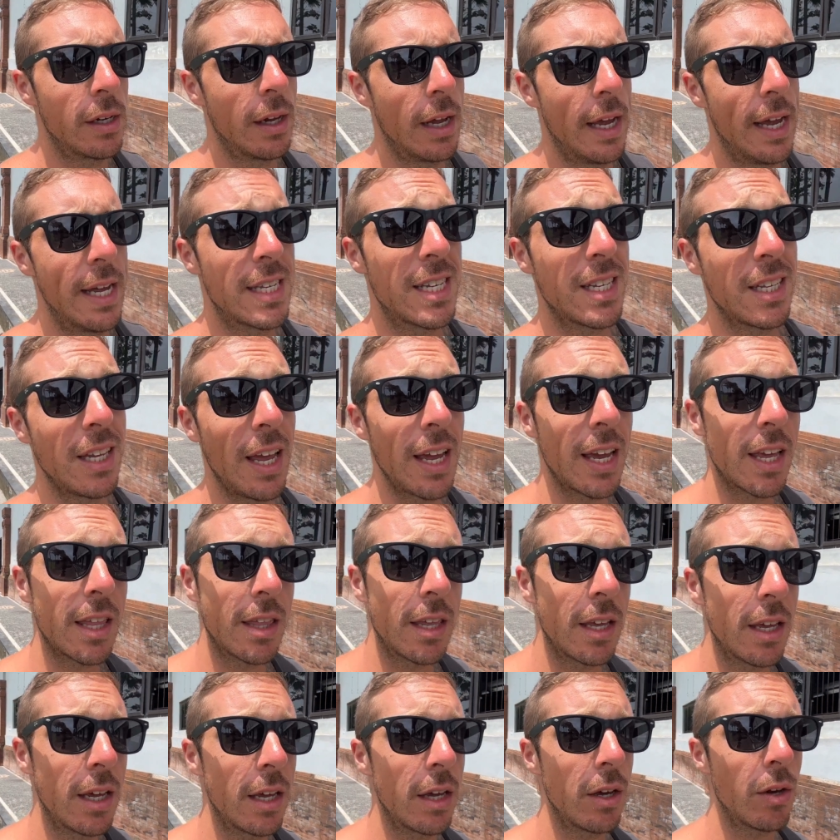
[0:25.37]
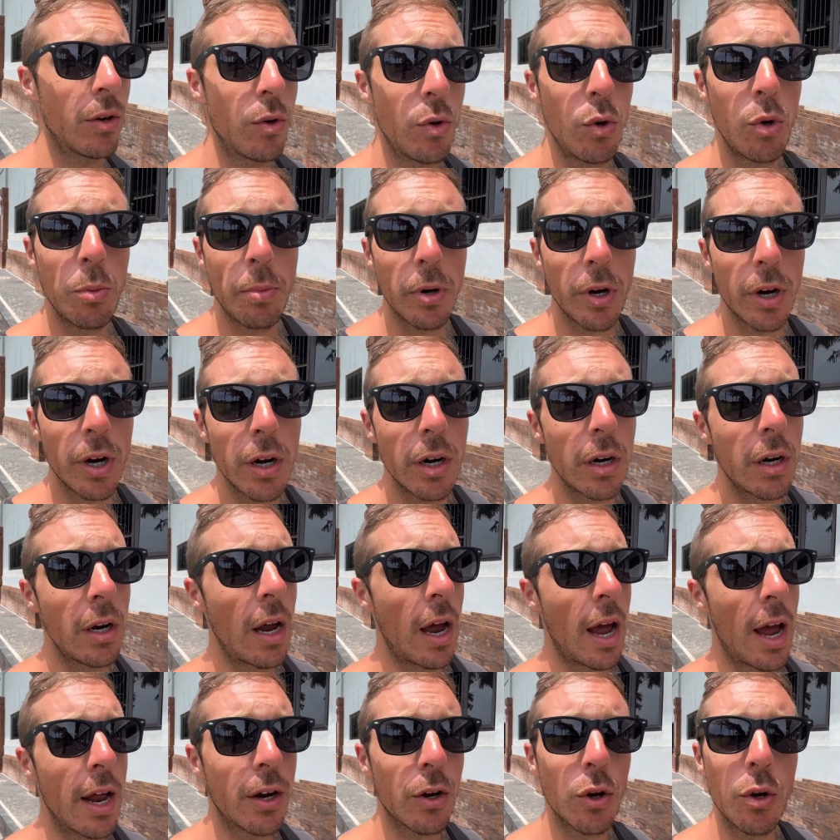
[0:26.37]
It's like the Uber
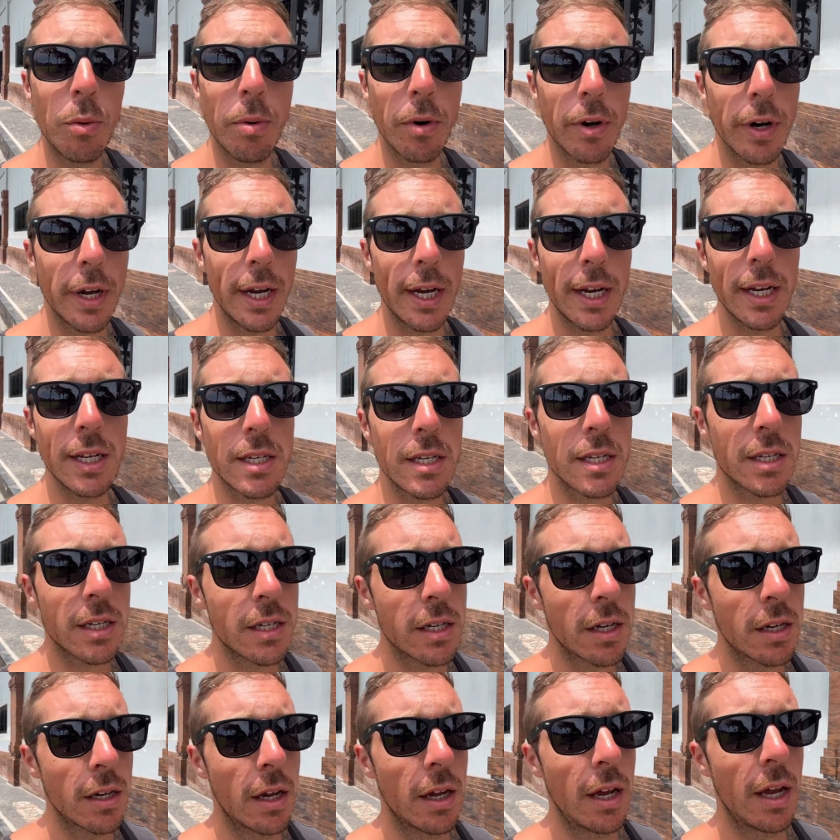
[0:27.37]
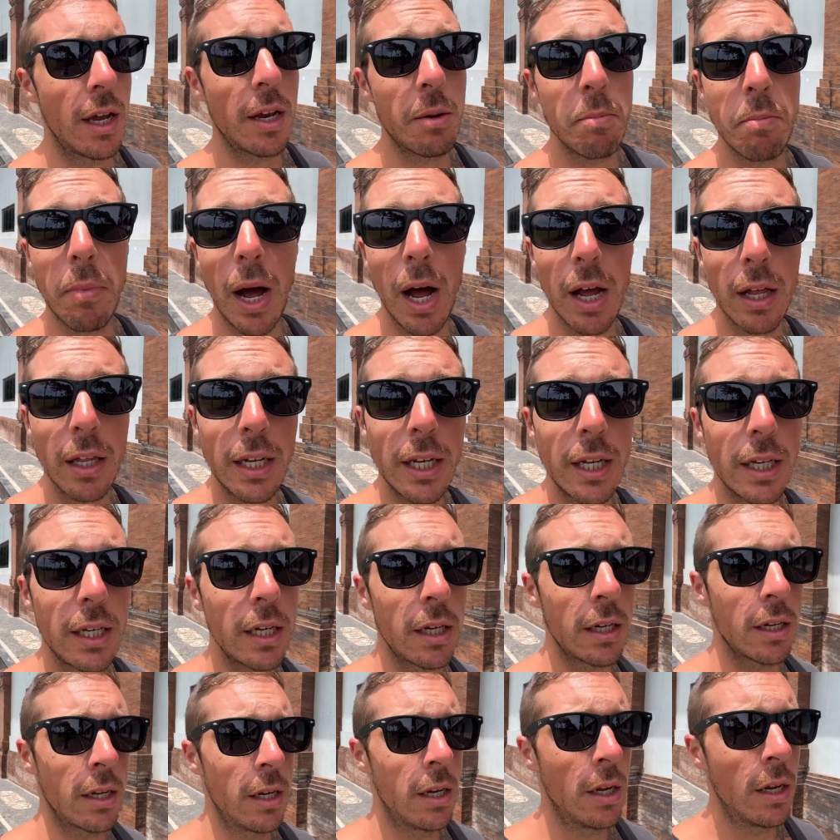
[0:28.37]
and Uber Eats in Bali.
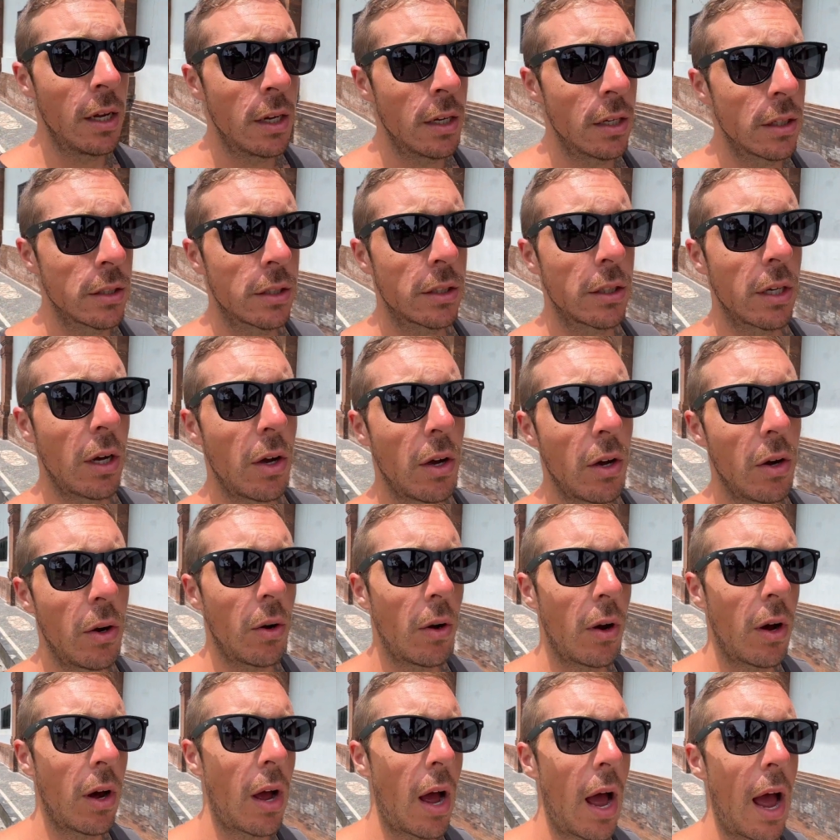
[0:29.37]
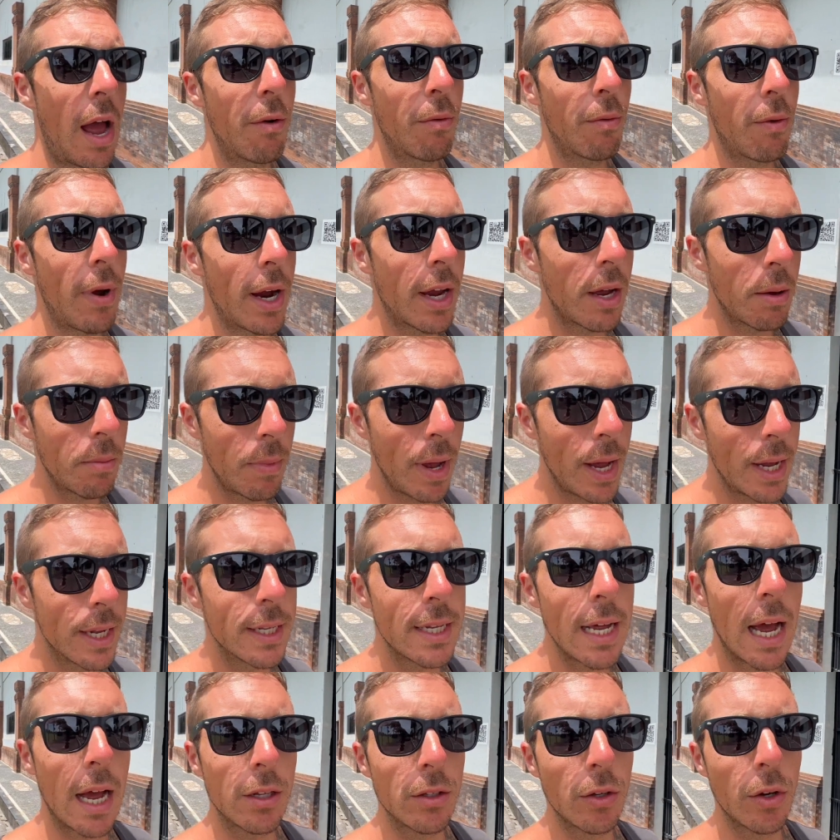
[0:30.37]
So I recommend
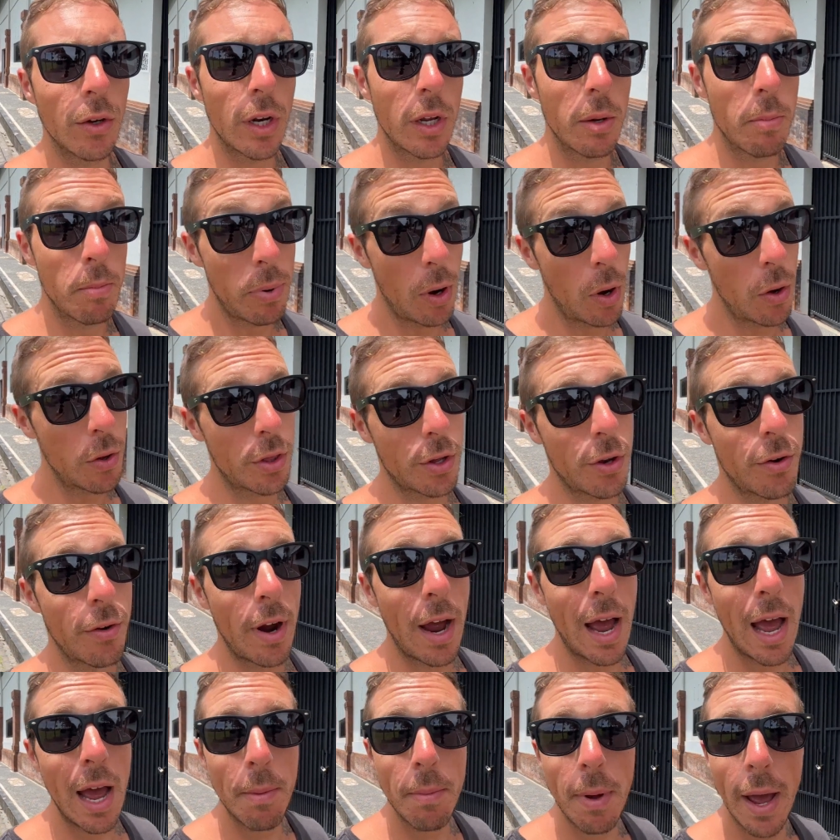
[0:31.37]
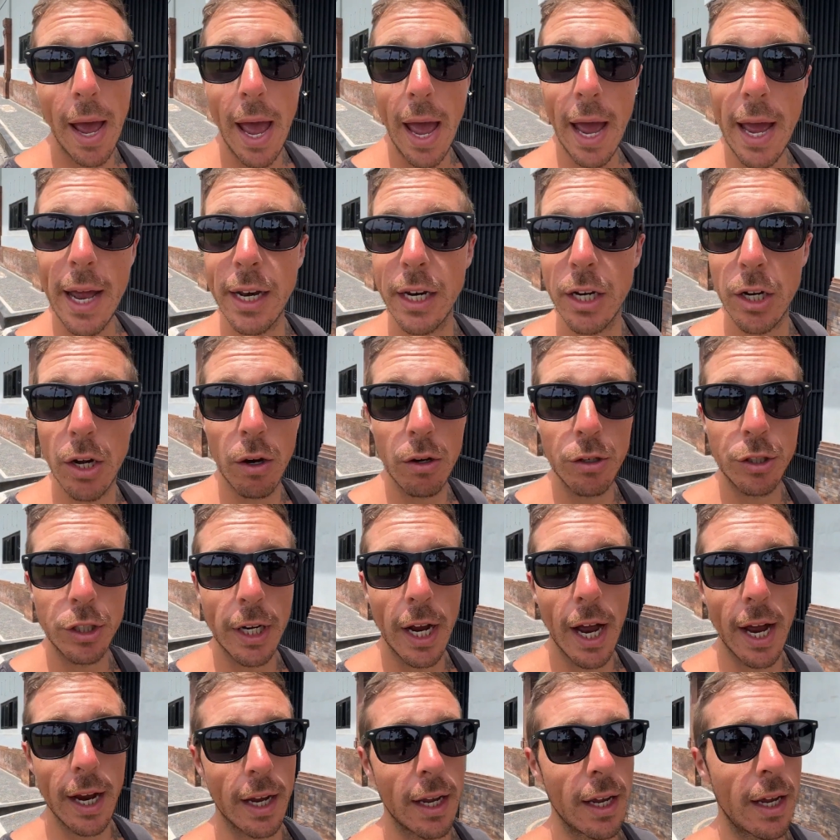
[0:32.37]
downloading both Grab and
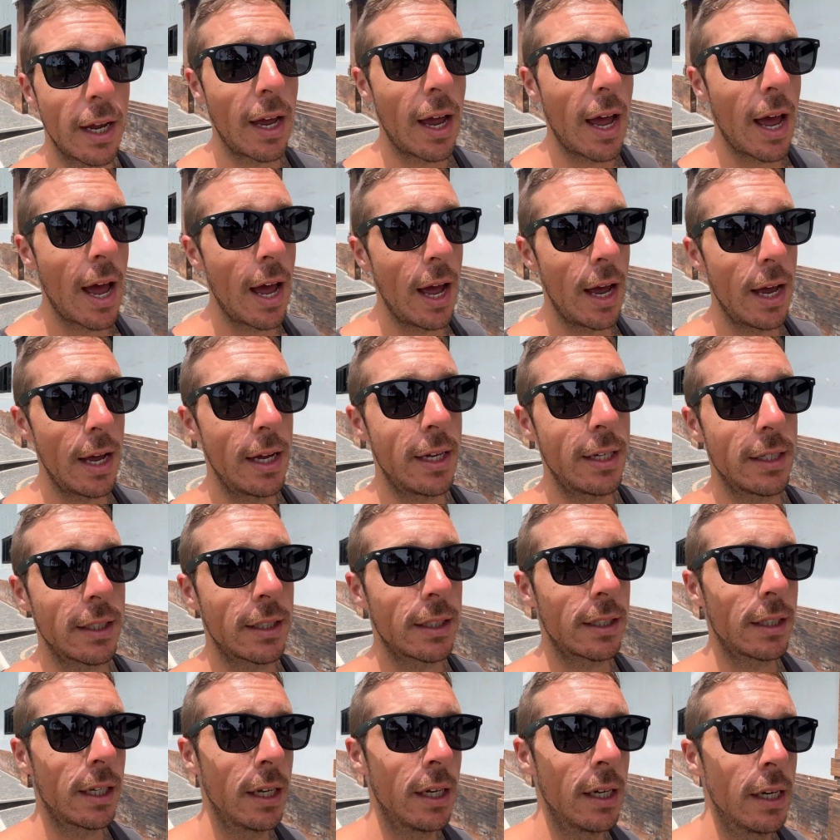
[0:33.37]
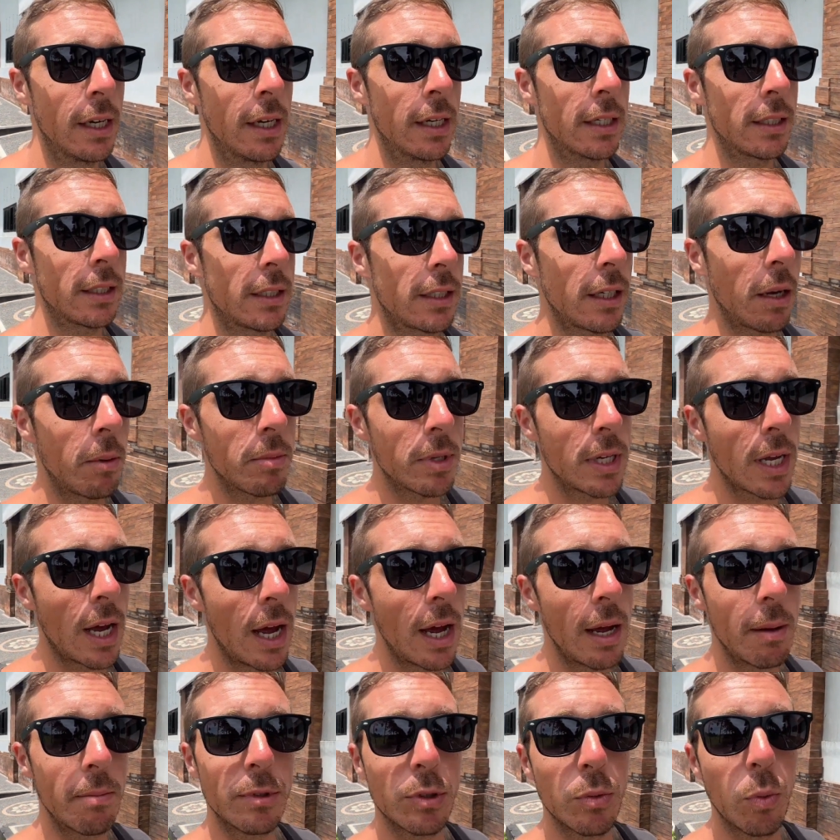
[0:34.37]
Gojek, as
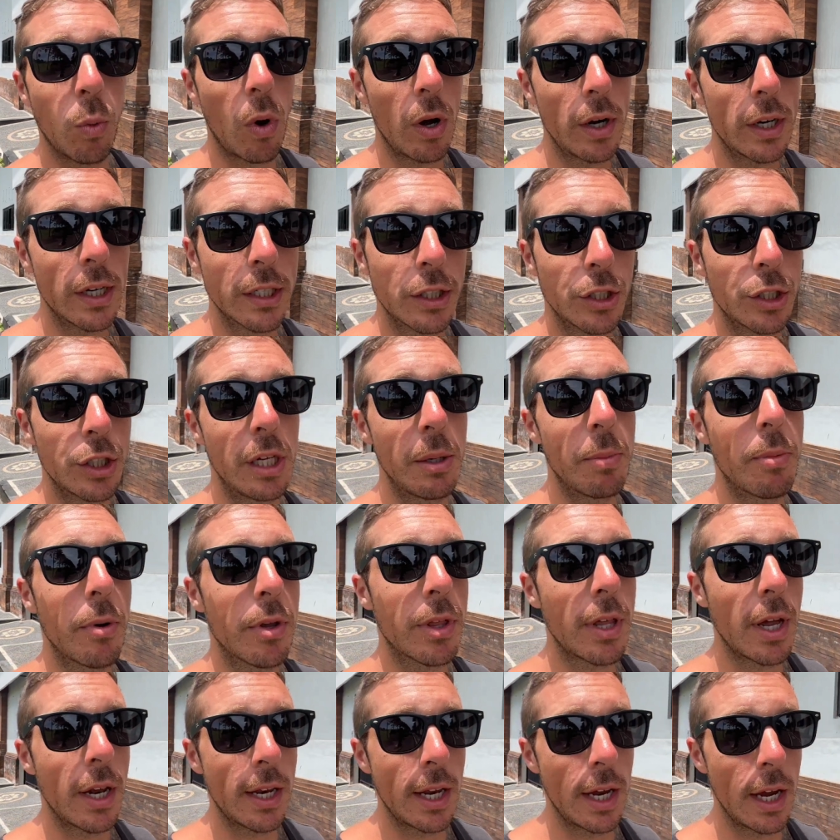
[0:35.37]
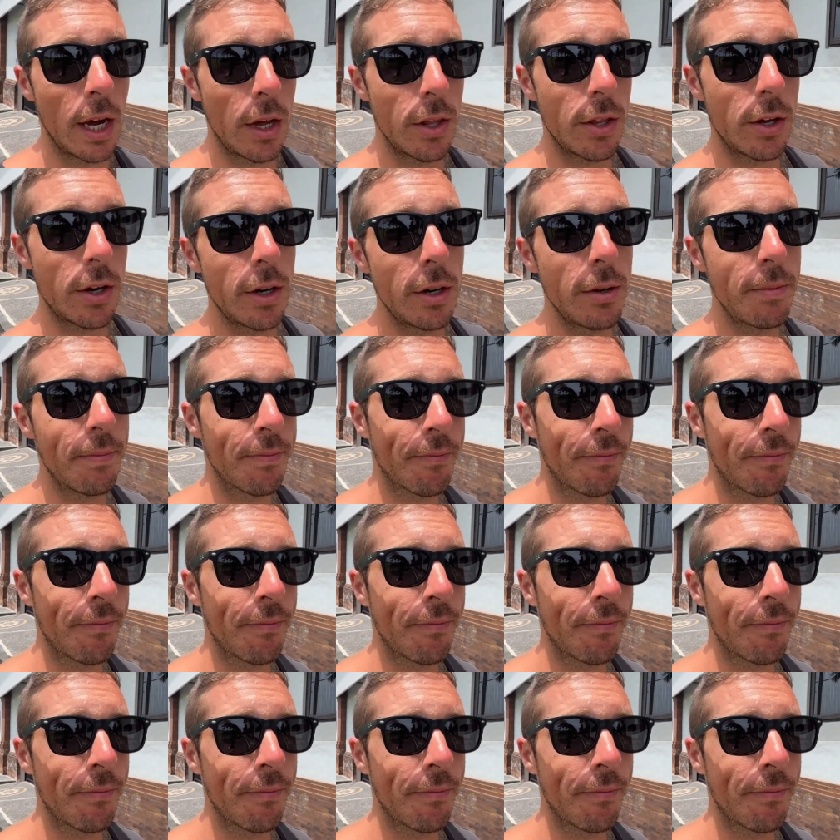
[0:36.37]
sometimes one is cheaper than the other.